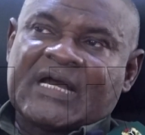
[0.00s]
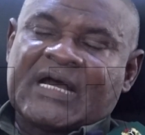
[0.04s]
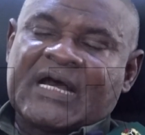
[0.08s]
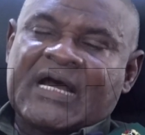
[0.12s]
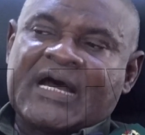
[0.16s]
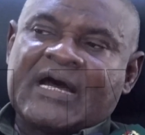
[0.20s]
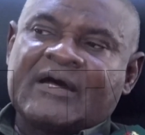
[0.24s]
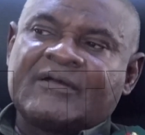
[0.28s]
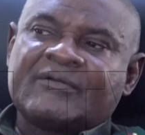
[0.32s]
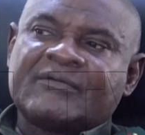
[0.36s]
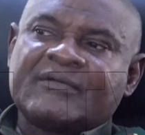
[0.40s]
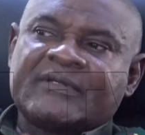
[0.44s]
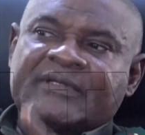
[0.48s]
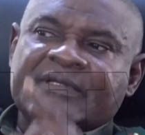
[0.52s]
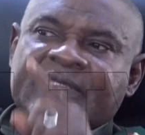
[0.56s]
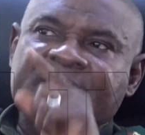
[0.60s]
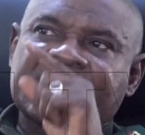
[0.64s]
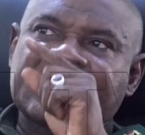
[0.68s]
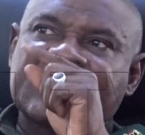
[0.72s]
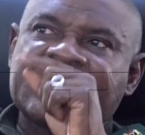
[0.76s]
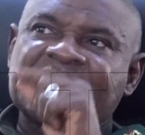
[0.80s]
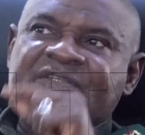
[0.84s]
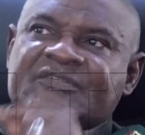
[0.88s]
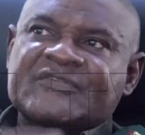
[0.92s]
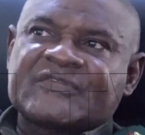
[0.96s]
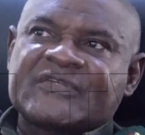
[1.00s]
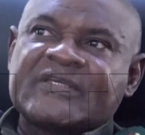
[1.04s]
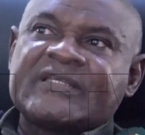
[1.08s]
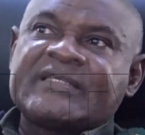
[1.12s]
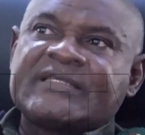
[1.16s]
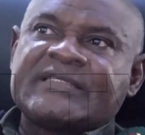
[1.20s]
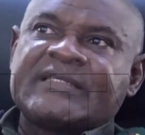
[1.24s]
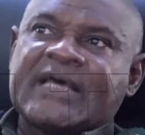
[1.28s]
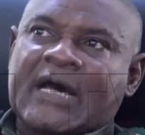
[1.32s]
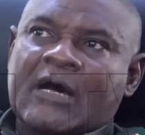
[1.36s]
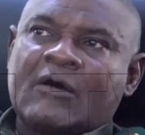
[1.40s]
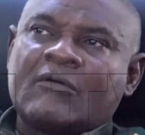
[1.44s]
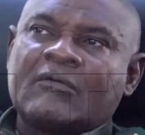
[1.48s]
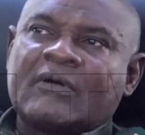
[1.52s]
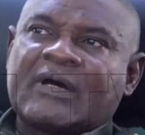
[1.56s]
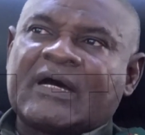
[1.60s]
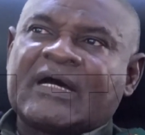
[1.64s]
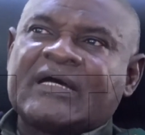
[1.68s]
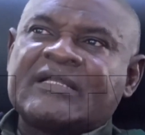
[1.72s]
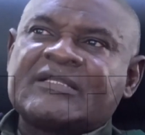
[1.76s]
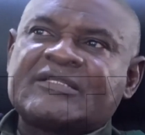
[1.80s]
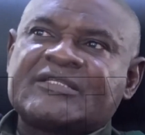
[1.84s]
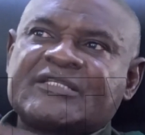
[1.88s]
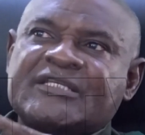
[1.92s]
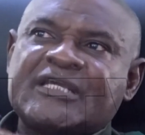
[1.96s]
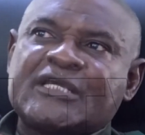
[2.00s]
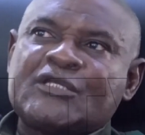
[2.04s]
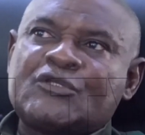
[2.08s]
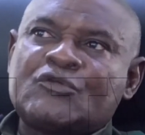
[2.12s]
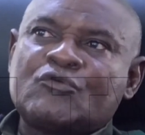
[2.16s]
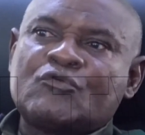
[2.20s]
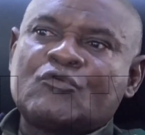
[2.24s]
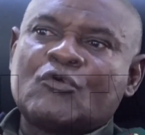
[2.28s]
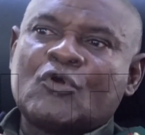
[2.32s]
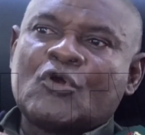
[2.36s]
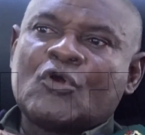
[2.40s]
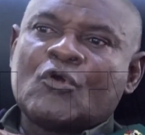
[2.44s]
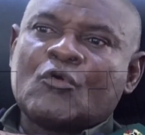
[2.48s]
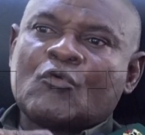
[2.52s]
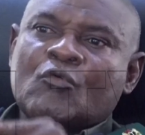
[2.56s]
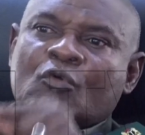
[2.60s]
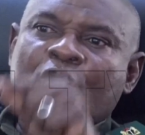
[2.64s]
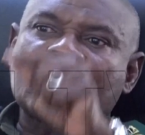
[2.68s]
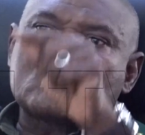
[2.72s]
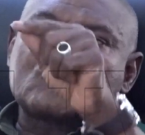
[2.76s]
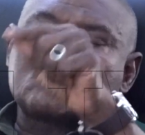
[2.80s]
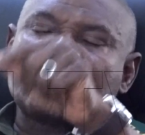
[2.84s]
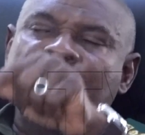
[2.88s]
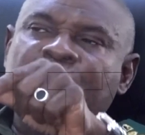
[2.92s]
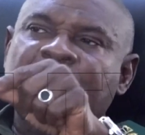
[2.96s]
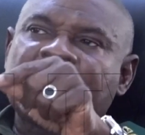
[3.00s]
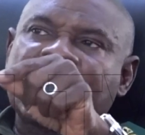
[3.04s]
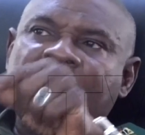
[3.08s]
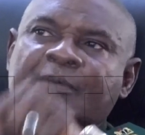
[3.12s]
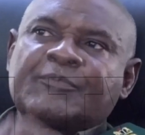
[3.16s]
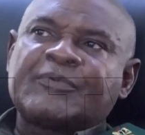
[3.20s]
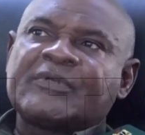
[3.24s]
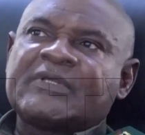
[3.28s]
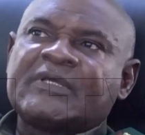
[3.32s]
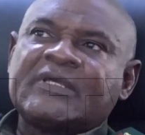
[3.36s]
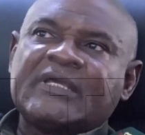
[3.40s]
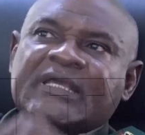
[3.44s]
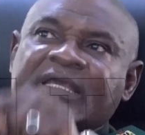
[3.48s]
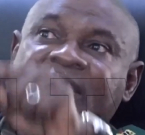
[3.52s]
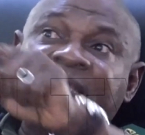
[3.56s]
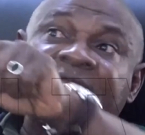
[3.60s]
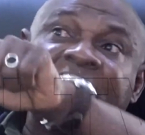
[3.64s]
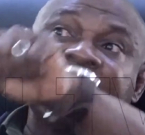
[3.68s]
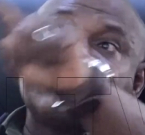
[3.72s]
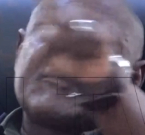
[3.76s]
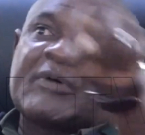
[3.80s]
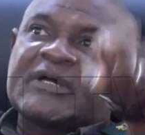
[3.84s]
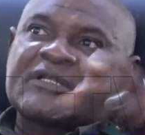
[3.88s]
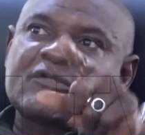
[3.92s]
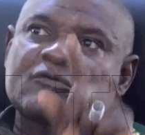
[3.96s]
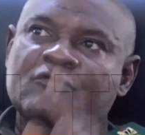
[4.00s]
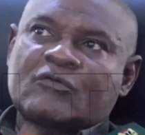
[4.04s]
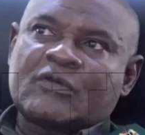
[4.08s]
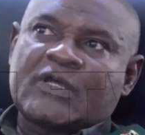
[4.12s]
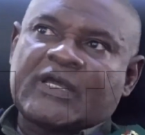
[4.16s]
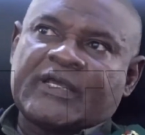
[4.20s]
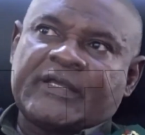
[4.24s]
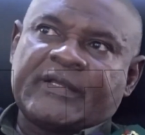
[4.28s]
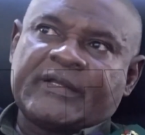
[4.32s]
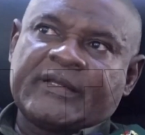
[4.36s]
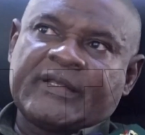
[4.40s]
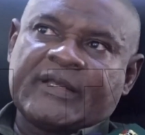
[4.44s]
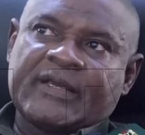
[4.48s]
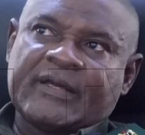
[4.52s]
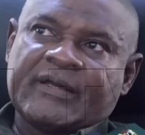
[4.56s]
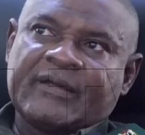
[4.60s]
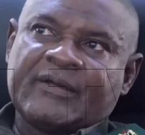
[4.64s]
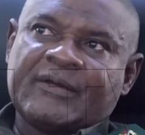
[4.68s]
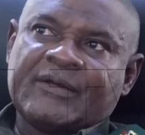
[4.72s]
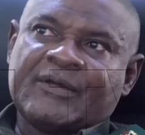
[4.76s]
and they can sit down and tell you what could be happening in a particular area.